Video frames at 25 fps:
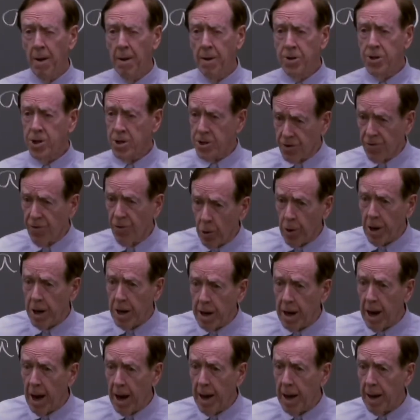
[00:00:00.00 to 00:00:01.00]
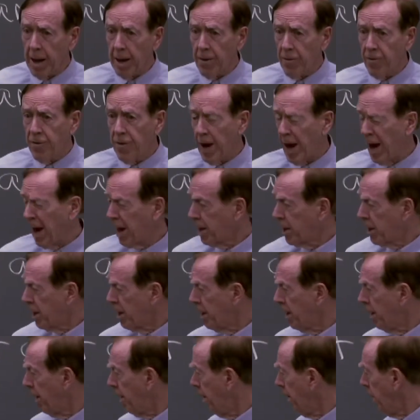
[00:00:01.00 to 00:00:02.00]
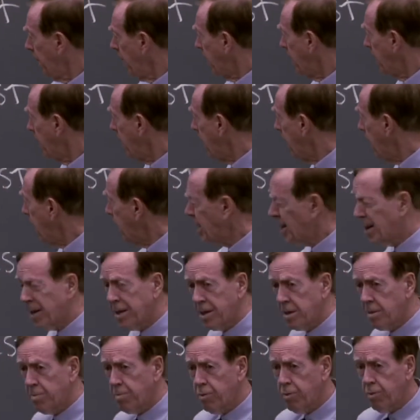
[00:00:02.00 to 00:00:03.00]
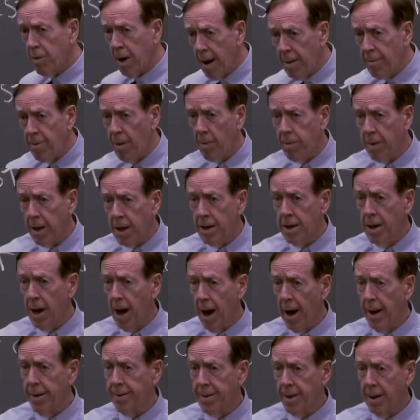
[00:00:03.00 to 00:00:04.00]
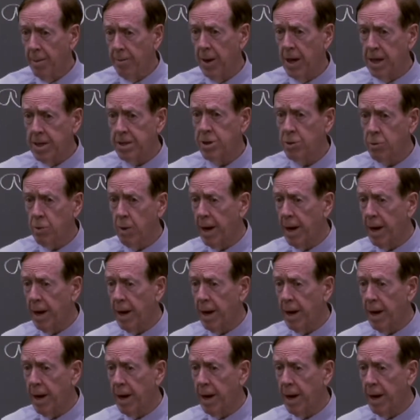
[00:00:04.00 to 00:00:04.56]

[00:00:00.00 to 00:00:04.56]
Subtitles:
Just 49, in fact. That's probably not the best